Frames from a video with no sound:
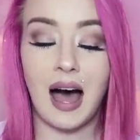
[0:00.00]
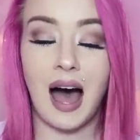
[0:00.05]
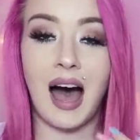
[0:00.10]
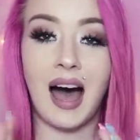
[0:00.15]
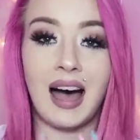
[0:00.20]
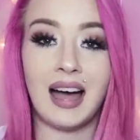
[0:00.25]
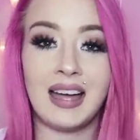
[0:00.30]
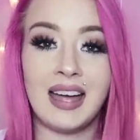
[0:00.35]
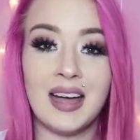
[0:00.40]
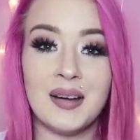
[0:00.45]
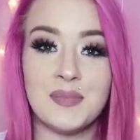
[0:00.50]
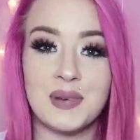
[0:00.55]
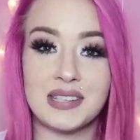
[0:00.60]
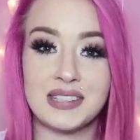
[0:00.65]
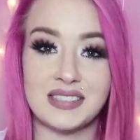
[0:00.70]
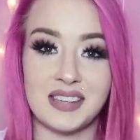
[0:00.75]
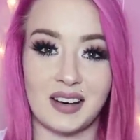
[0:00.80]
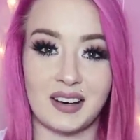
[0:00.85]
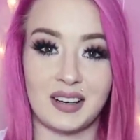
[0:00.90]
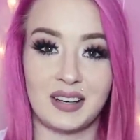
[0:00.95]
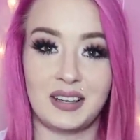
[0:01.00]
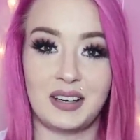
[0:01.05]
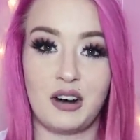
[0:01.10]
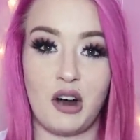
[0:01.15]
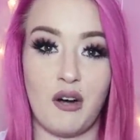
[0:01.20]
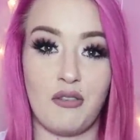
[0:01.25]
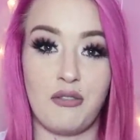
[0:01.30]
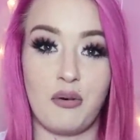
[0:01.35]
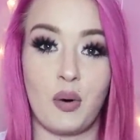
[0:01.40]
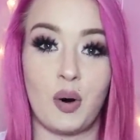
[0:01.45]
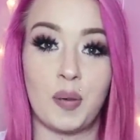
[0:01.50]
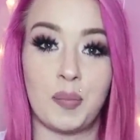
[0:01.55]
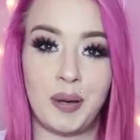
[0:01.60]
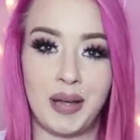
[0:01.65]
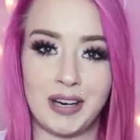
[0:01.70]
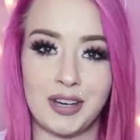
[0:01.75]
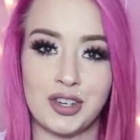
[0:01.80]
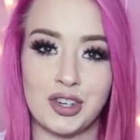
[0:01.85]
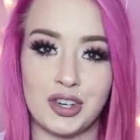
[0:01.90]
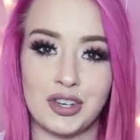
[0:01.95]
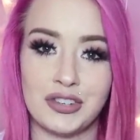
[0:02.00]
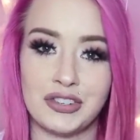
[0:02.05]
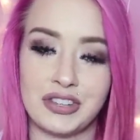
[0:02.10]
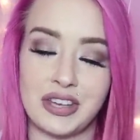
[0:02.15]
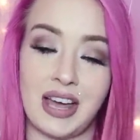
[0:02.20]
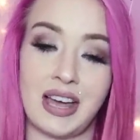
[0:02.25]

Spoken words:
I am a sucker for pictures.